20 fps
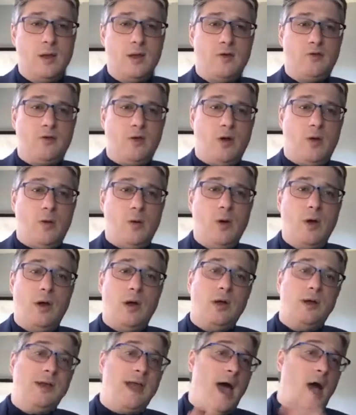So
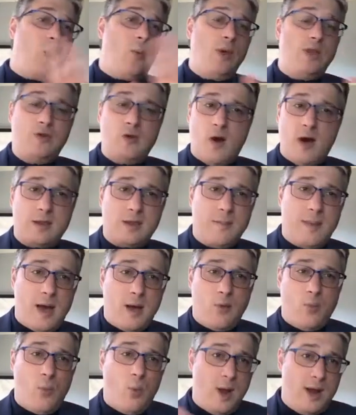now we talked
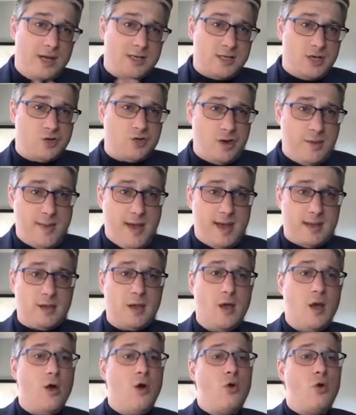about what is the DREAM Act?